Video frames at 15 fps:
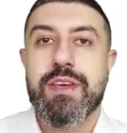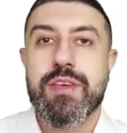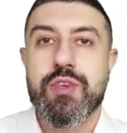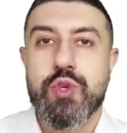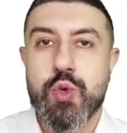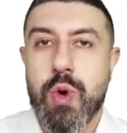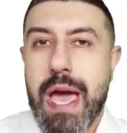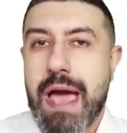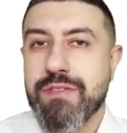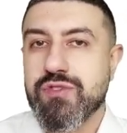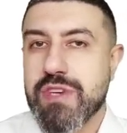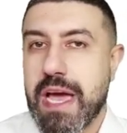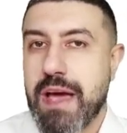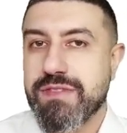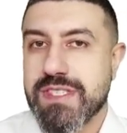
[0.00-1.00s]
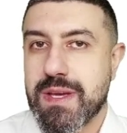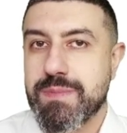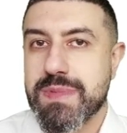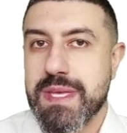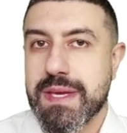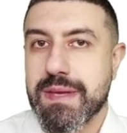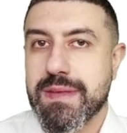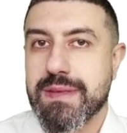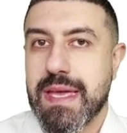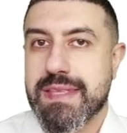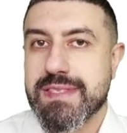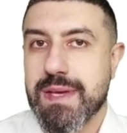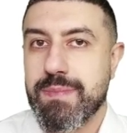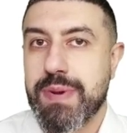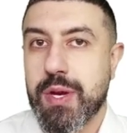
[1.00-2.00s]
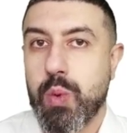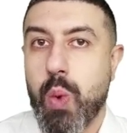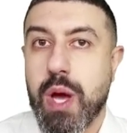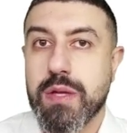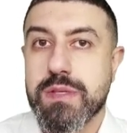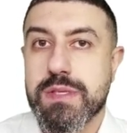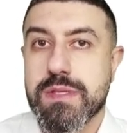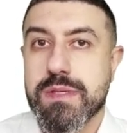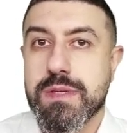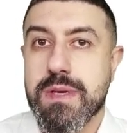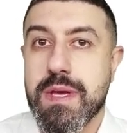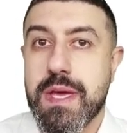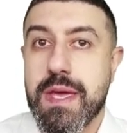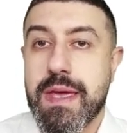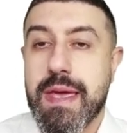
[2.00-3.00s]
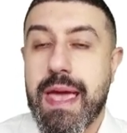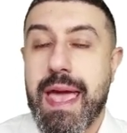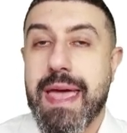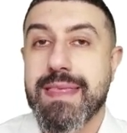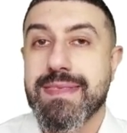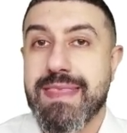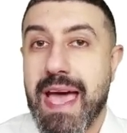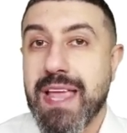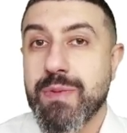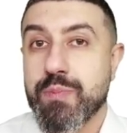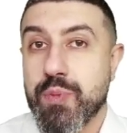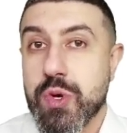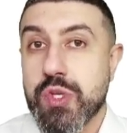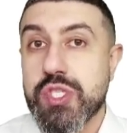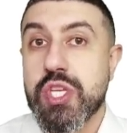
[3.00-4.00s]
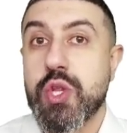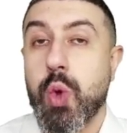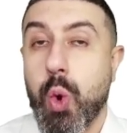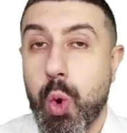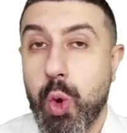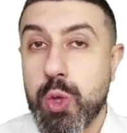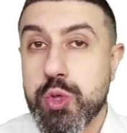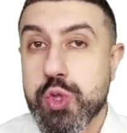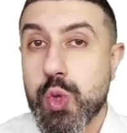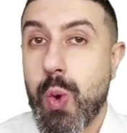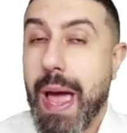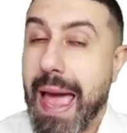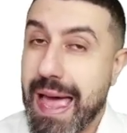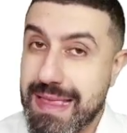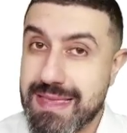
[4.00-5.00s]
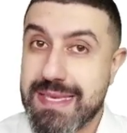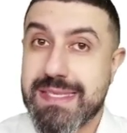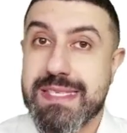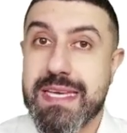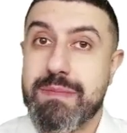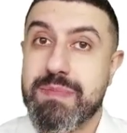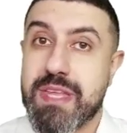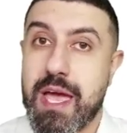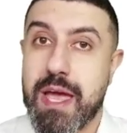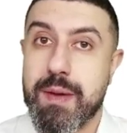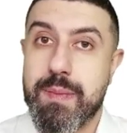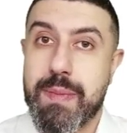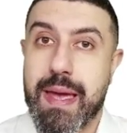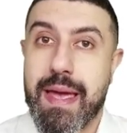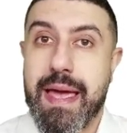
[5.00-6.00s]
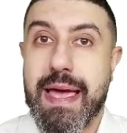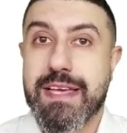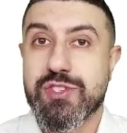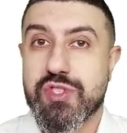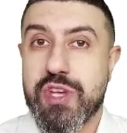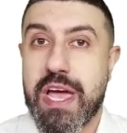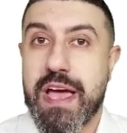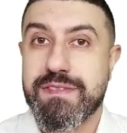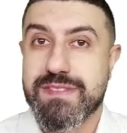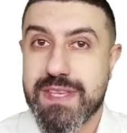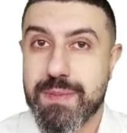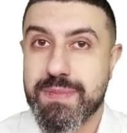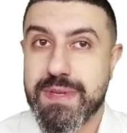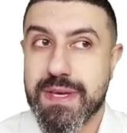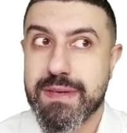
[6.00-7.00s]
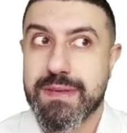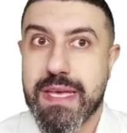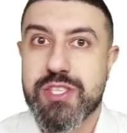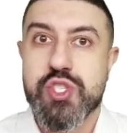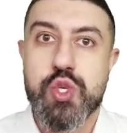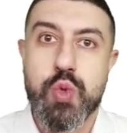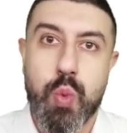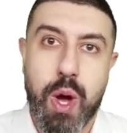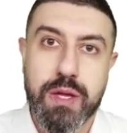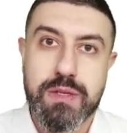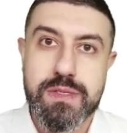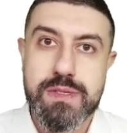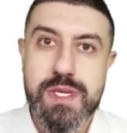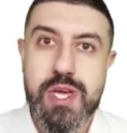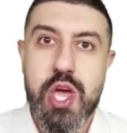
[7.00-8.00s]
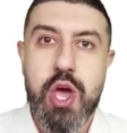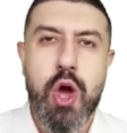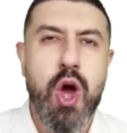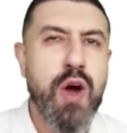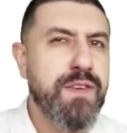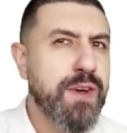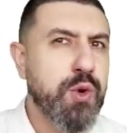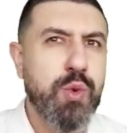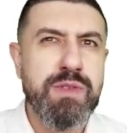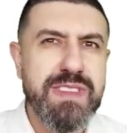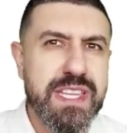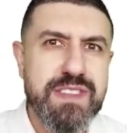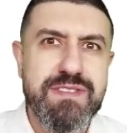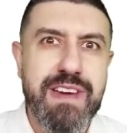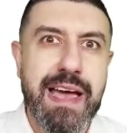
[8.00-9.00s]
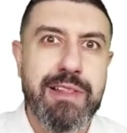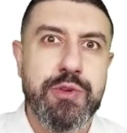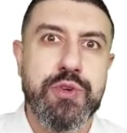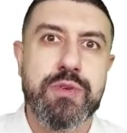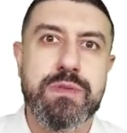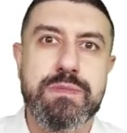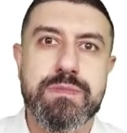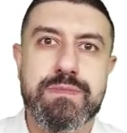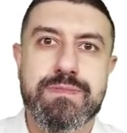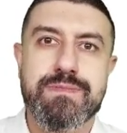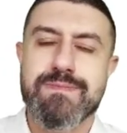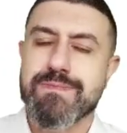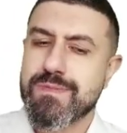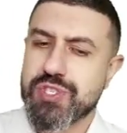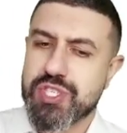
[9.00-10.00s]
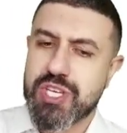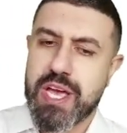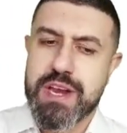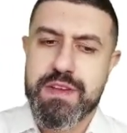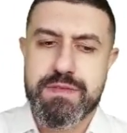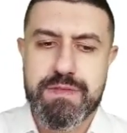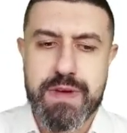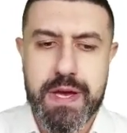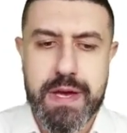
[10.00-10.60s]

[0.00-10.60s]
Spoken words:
You have to have something that somebody wants, and that person also at the same time has to have something that you want of equivalent value, which is kind of,